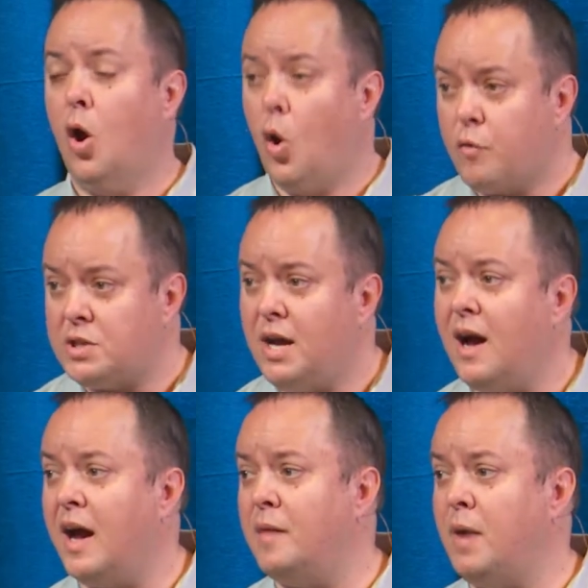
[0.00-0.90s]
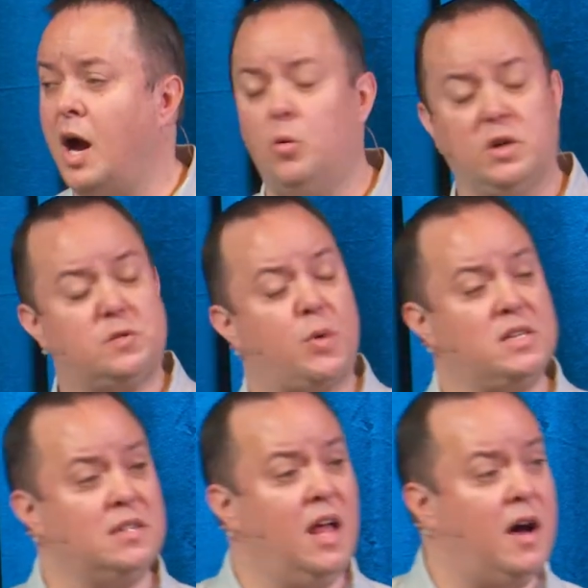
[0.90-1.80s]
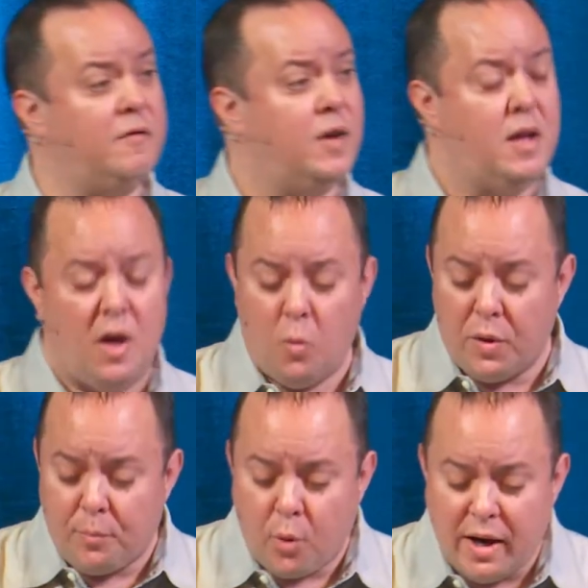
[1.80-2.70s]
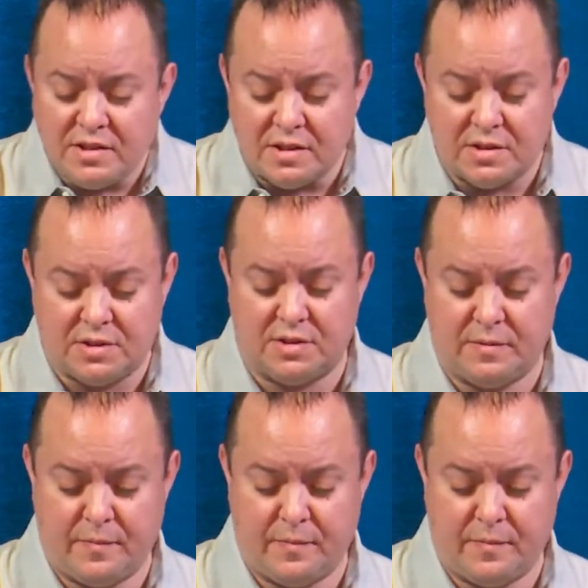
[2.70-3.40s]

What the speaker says: Over time, I will express love with presence.